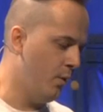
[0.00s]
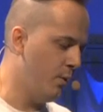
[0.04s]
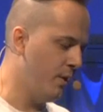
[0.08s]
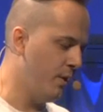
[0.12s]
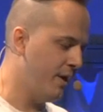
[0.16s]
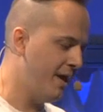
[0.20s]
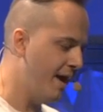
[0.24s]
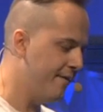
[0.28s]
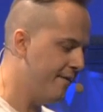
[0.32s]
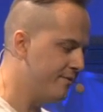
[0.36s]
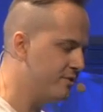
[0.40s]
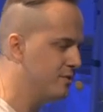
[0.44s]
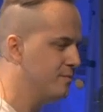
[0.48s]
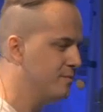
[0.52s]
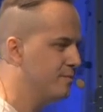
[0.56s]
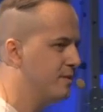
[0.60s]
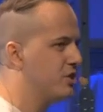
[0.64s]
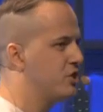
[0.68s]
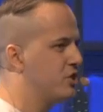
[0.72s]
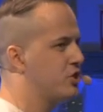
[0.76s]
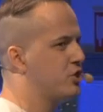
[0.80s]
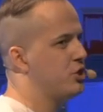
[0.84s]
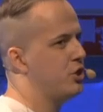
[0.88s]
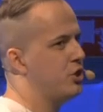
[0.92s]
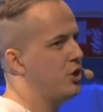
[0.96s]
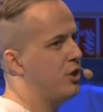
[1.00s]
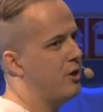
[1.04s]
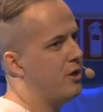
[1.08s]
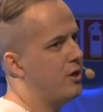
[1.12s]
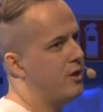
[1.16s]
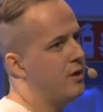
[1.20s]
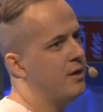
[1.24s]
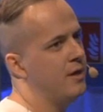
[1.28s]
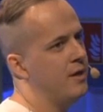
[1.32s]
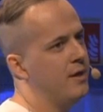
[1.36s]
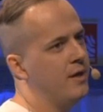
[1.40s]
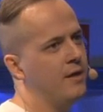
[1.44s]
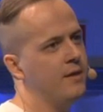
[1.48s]
we have to make
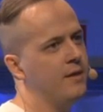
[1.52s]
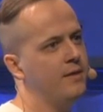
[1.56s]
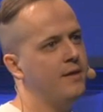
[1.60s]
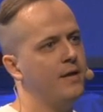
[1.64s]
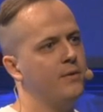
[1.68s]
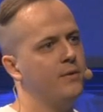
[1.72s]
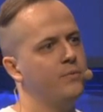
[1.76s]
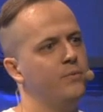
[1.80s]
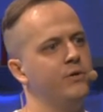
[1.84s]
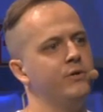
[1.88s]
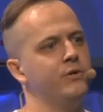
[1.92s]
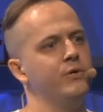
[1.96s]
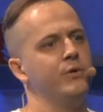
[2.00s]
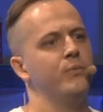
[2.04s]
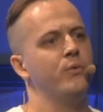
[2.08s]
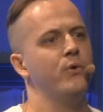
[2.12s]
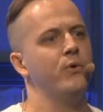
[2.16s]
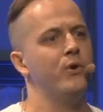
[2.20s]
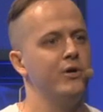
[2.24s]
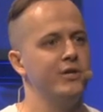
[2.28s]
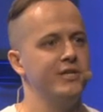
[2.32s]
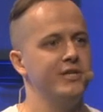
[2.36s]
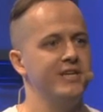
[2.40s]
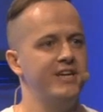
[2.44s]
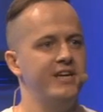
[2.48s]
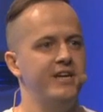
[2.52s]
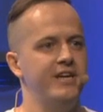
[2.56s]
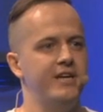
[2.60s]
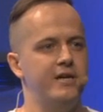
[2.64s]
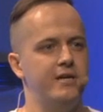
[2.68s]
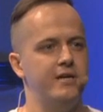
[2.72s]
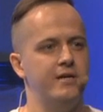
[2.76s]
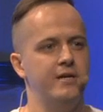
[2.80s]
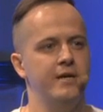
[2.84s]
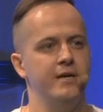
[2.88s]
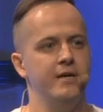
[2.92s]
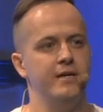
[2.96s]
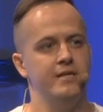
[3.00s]
sure that we reward
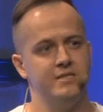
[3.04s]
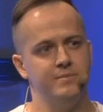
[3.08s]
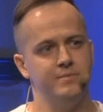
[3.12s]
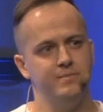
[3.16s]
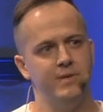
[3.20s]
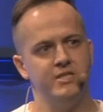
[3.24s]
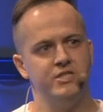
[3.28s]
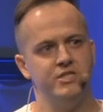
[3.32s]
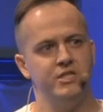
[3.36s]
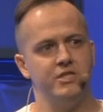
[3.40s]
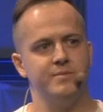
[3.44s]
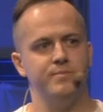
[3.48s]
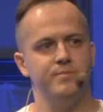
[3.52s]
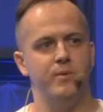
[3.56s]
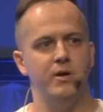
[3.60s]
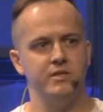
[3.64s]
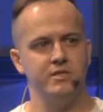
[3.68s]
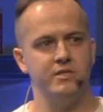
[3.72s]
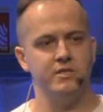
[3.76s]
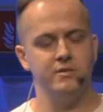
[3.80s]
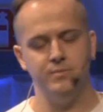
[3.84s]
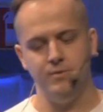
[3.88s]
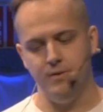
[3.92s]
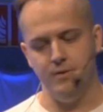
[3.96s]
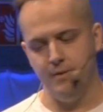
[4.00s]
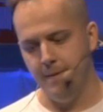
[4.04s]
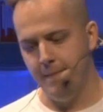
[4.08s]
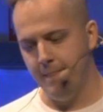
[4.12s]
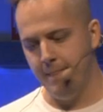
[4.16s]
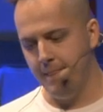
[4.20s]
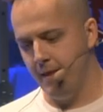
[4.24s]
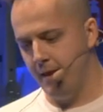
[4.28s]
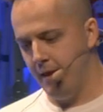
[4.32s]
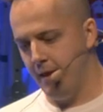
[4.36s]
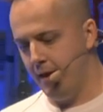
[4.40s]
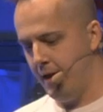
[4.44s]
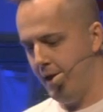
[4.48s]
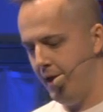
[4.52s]
here as much as possible.
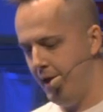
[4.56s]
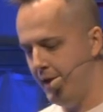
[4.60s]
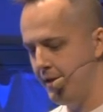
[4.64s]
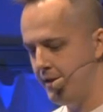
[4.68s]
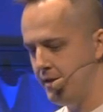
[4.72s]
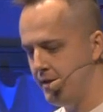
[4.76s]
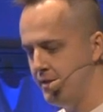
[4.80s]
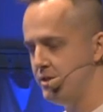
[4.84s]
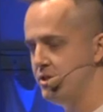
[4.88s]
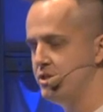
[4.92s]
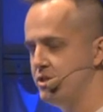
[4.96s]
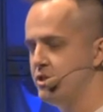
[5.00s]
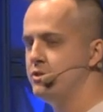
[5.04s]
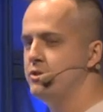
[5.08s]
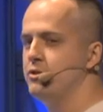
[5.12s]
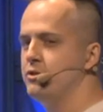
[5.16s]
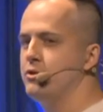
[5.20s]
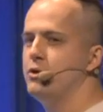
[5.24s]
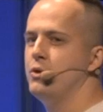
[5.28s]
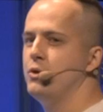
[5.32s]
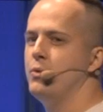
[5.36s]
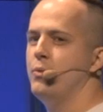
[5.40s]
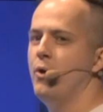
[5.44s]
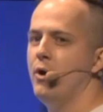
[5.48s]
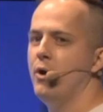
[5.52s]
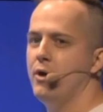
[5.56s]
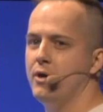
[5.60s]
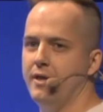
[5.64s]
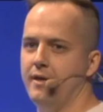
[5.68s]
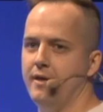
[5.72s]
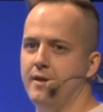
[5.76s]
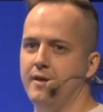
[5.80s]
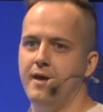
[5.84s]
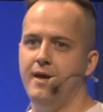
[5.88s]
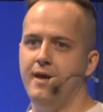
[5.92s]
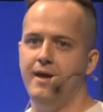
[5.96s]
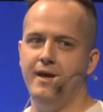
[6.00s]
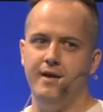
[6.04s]
And in addition to
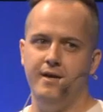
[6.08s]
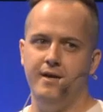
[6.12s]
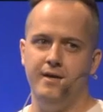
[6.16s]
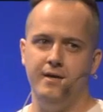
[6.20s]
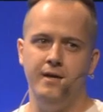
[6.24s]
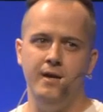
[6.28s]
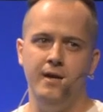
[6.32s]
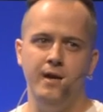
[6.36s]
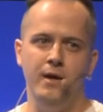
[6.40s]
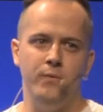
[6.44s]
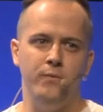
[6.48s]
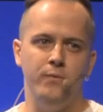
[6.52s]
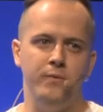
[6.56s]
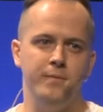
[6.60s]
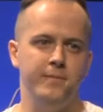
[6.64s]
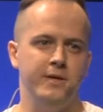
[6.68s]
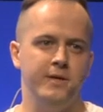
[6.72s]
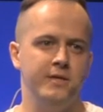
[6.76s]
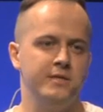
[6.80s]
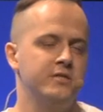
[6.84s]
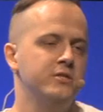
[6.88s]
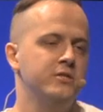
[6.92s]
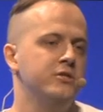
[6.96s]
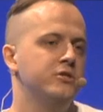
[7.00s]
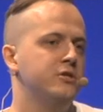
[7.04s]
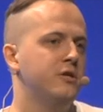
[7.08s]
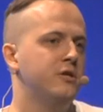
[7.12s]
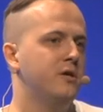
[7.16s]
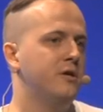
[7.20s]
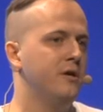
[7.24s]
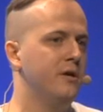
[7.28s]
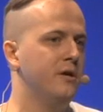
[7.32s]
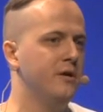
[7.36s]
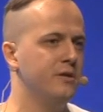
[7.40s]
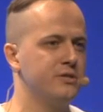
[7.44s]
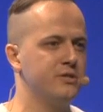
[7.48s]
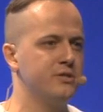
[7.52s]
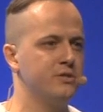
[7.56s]
rewarding here, we must ensure
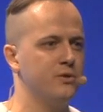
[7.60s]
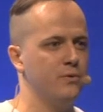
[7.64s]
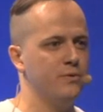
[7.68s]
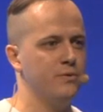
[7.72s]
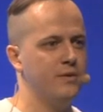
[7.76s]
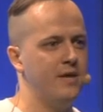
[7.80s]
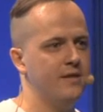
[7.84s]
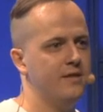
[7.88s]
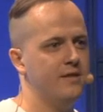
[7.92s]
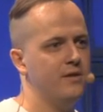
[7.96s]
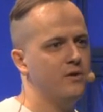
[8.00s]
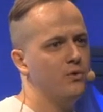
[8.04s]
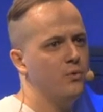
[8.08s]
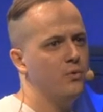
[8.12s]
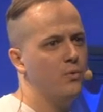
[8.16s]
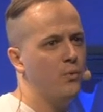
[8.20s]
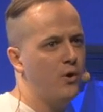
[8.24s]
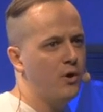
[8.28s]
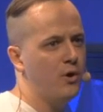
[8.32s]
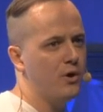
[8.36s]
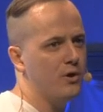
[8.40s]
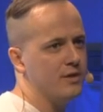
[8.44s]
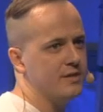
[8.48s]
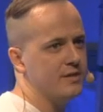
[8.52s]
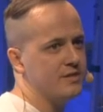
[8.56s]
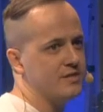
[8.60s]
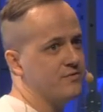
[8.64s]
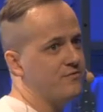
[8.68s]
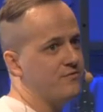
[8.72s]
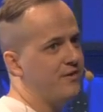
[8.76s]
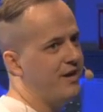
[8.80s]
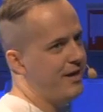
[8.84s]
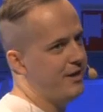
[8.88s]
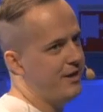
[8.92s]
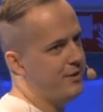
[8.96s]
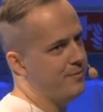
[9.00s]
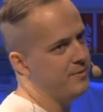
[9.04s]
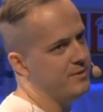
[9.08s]
also that the reward is
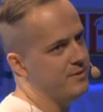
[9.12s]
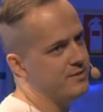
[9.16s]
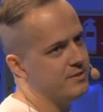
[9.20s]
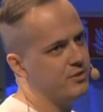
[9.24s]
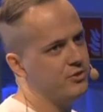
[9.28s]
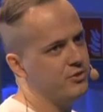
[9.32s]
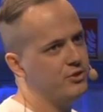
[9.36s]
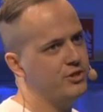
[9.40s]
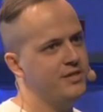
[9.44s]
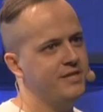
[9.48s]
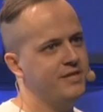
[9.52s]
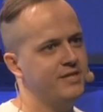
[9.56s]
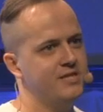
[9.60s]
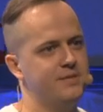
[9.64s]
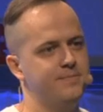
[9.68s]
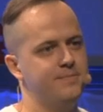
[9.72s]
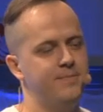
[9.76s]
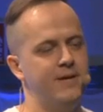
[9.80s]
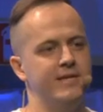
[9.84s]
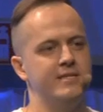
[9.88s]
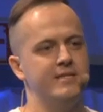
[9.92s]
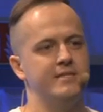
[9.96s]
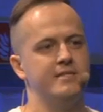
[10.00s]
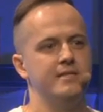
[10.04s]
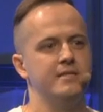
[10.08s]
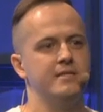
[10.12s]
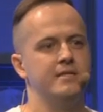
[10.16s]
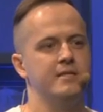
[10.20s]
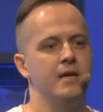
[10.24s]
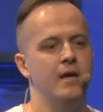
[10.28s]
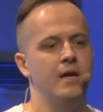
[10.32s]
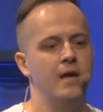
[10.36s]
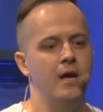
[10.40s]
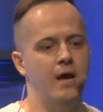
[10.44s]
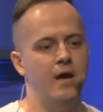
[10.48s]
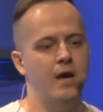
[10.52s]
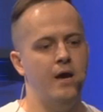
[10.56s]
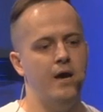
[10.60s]
variable, so she expects it
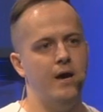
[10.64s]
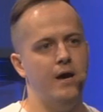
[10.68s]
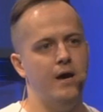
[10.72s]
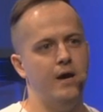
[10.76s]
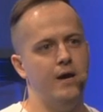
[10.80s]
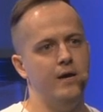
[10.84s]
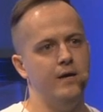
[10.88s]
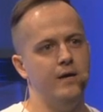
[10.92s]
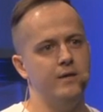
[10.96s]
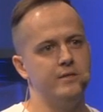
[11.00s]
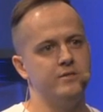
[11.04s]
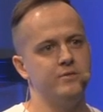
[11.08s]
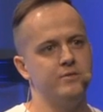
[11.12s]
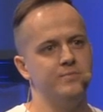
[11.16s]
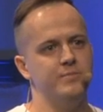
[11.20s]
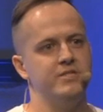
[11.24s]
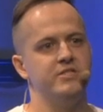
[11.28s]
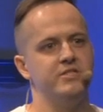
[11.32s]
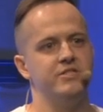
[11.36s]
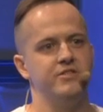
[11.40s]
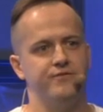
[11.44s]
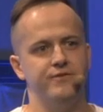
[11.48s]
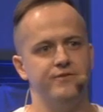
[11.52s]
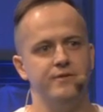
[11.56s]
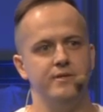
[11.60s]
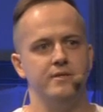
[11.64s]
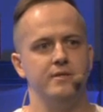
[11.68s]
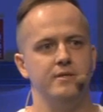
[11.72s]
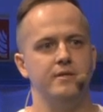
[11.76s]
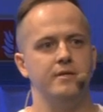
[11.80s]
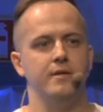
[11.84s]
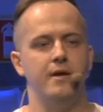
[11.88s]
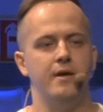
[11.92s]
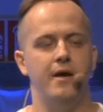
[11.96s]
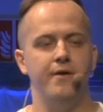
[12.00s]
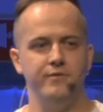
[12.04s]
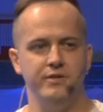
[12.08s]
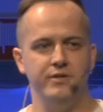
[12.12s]
to be different
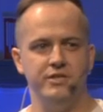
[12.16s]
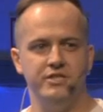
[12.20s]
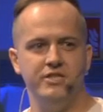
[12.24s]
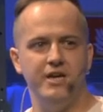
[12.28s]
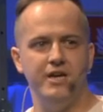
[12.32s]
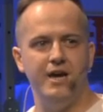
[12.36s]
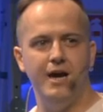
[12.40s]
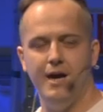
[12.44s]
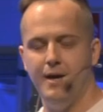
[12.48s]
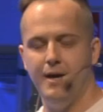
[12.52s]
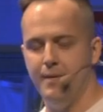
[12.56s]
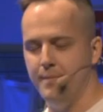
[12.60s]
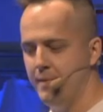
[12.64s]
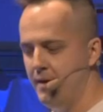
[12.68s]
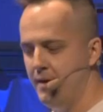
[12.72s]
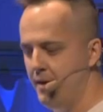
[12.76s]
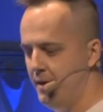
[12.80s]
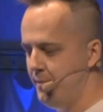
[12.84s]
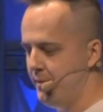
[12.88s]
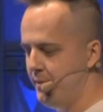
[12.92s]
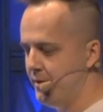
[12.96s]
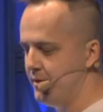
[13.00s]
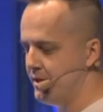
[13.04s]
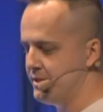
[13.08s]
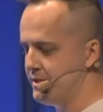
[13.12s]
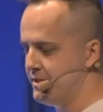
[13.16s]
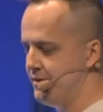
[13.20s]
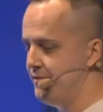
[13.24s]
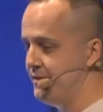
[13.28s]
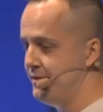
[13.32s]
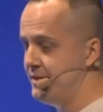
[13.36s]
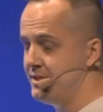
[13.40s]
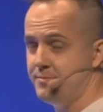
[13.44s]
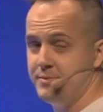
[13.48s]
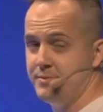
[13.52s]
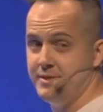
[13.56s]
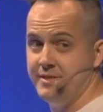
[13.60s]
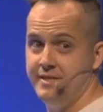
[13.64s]
every time. Because if
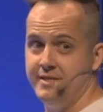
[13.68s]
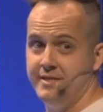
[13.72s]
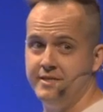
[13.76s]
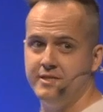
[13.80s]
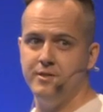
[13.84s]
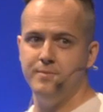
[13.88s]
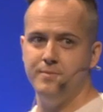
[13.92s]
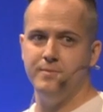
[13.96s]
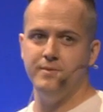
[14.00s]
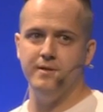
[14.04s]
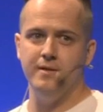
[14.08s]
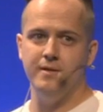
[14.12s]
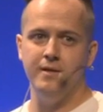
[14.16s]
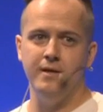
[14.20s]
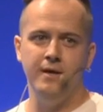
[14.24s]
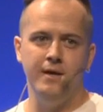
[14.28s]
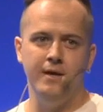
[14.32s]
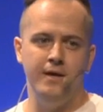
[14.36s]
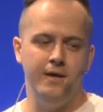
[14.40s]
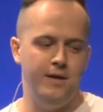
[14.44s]
it's predictable,